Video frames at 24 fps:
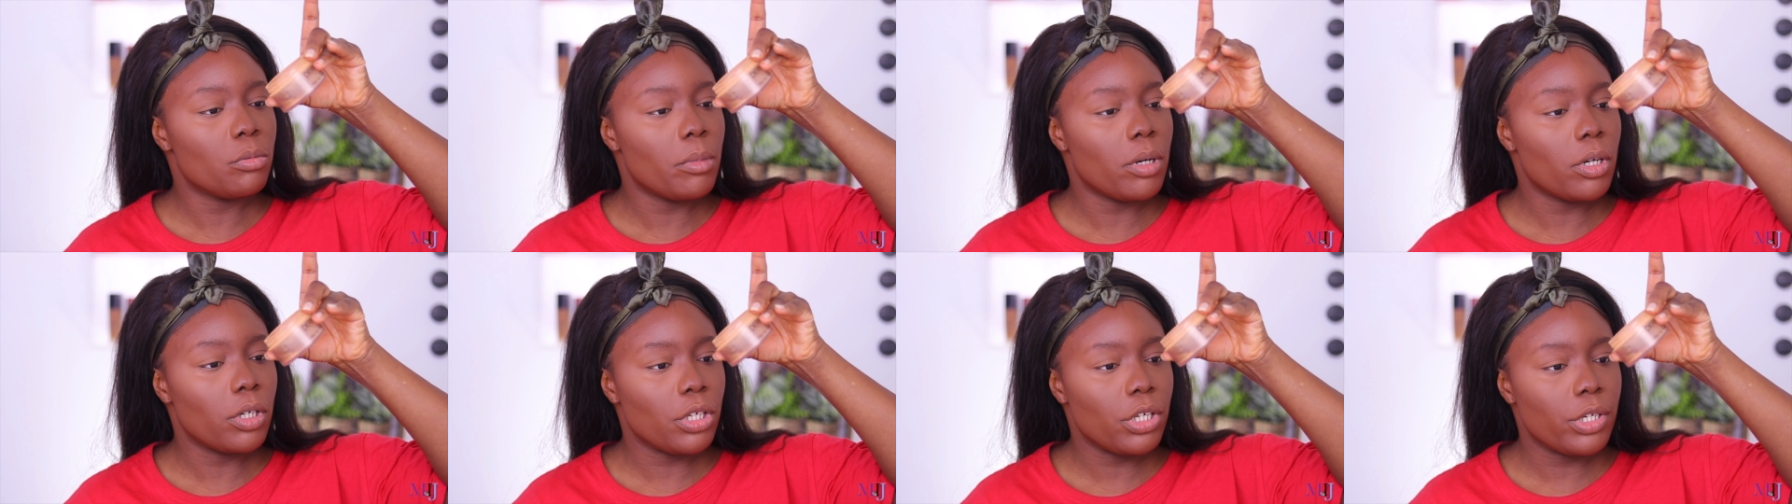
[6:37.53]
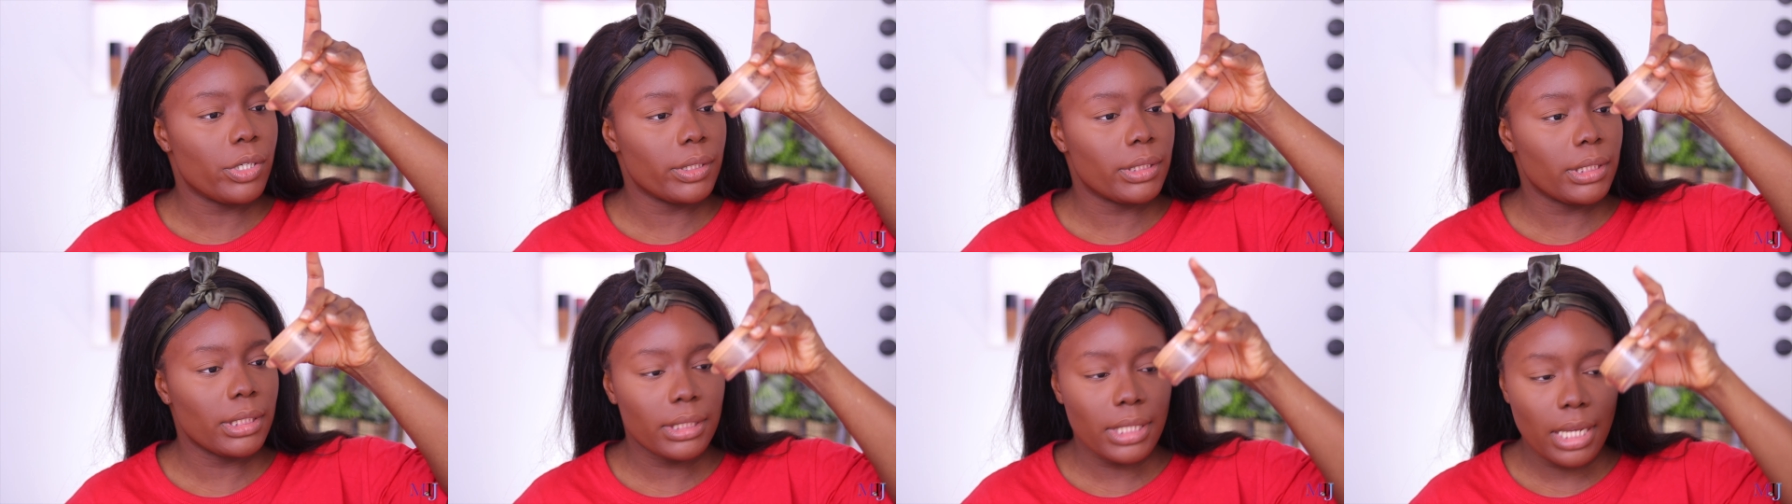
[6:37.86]
more
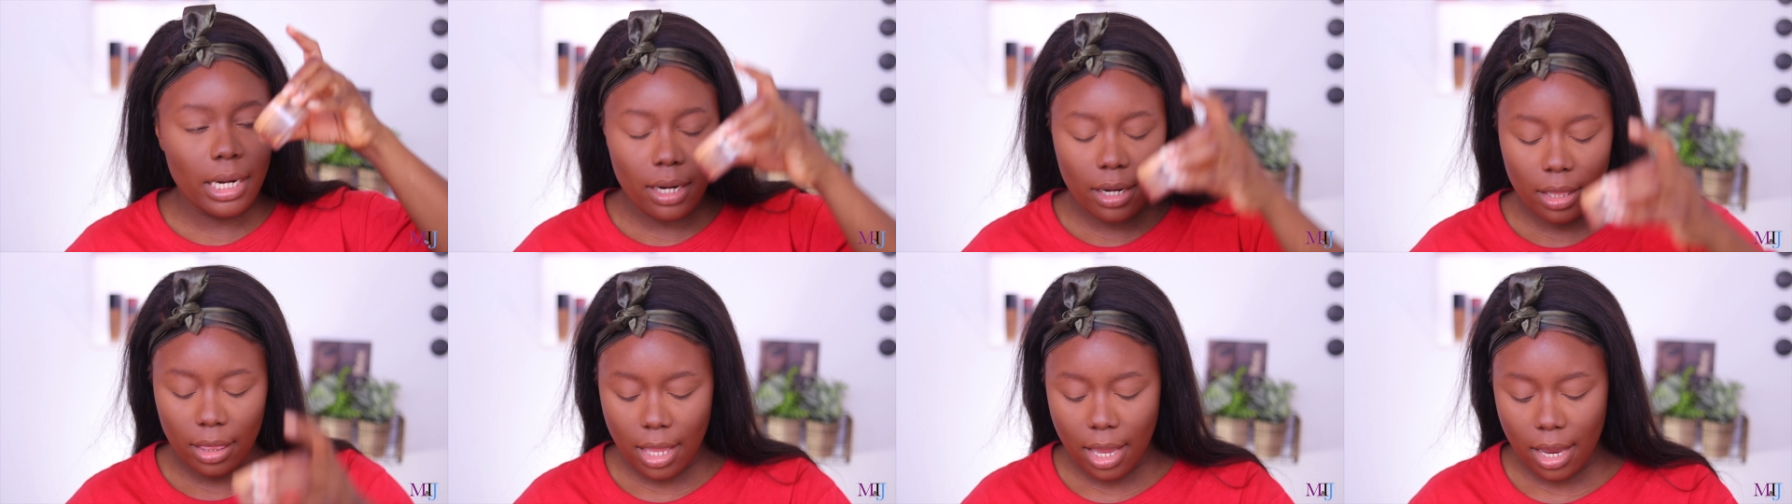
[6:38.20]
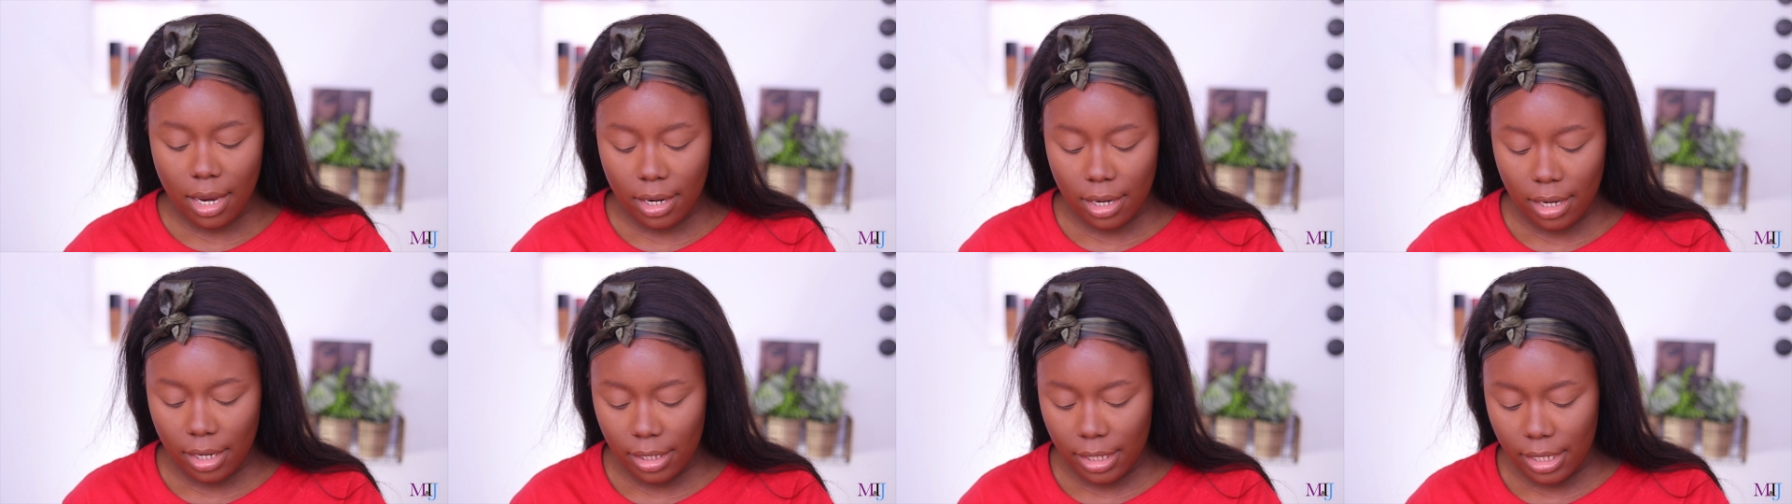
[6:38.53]
uses out of
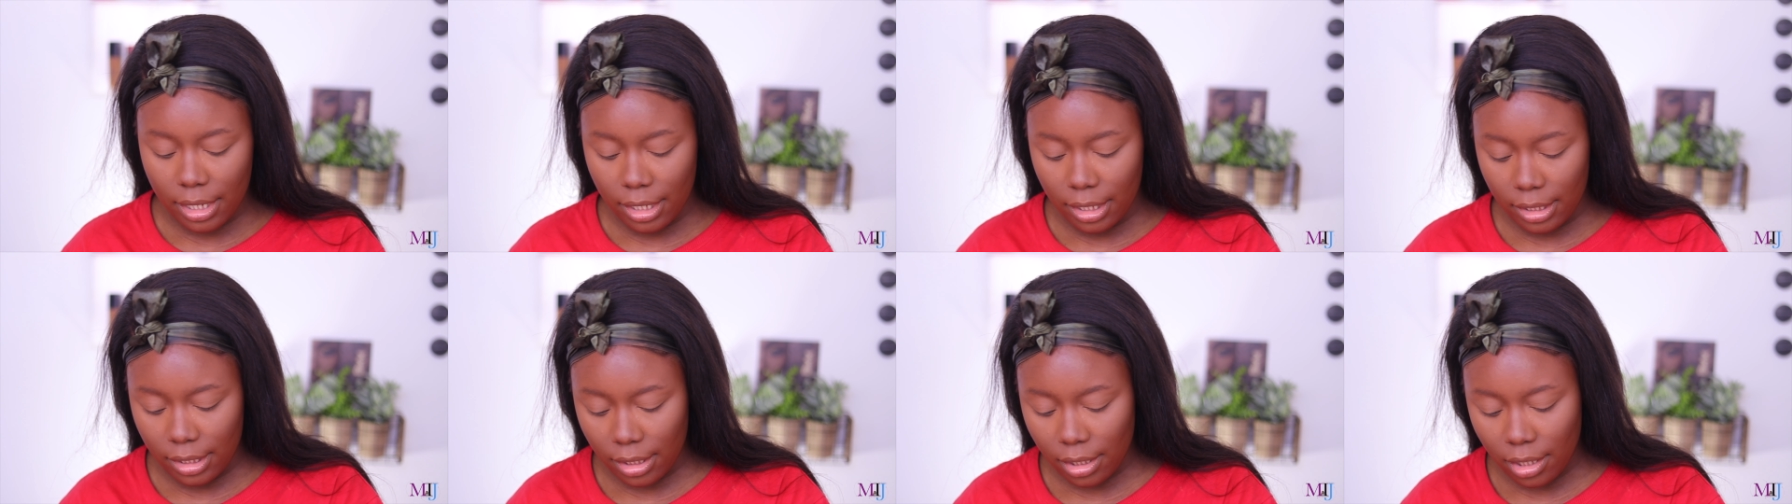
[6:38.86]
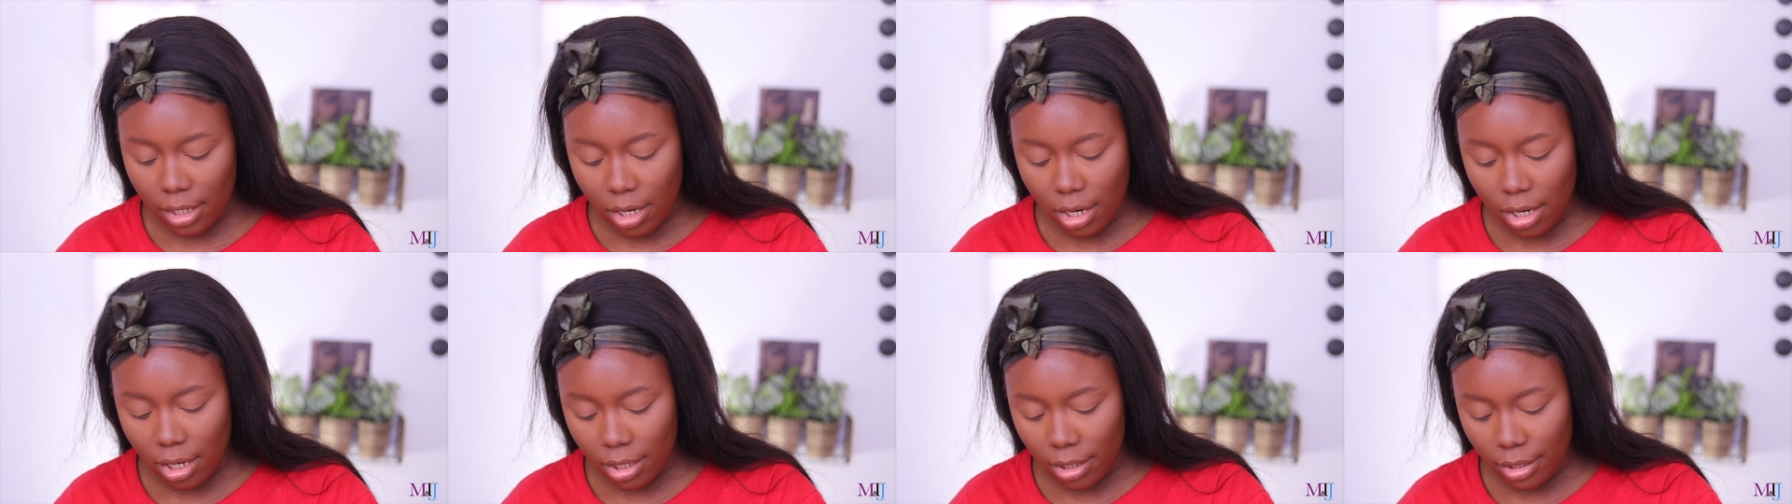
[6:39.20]
that and then it's
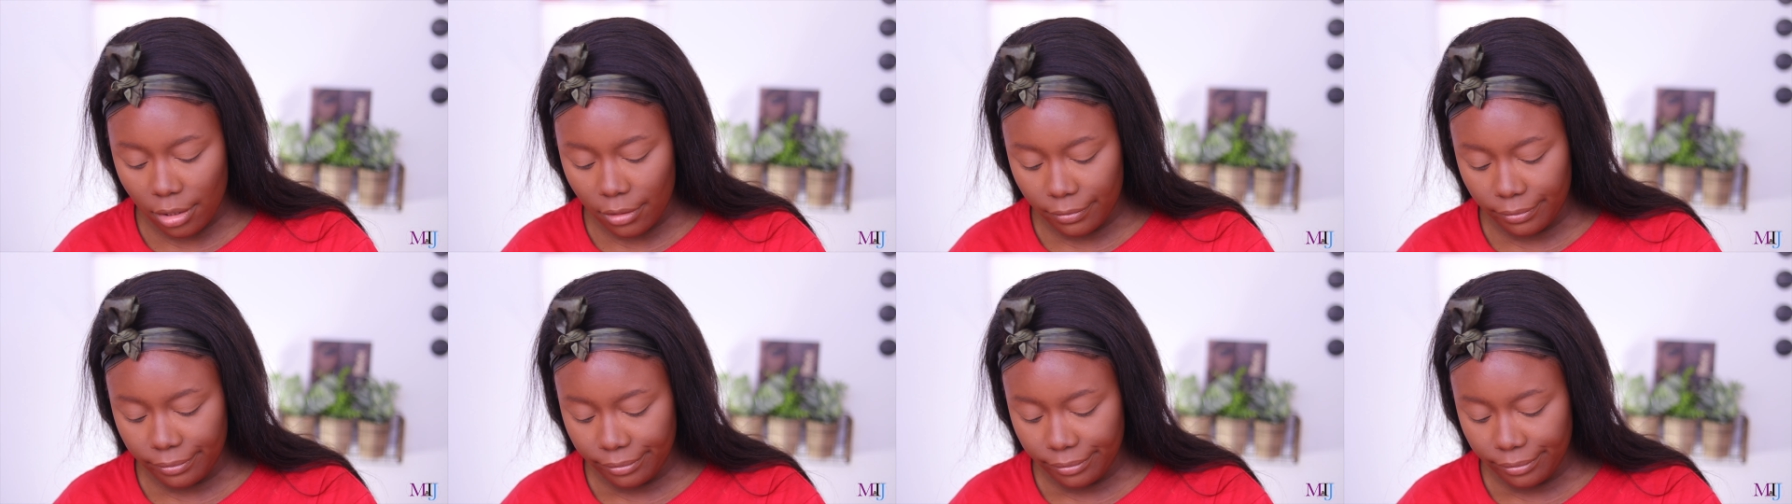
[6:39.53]
gone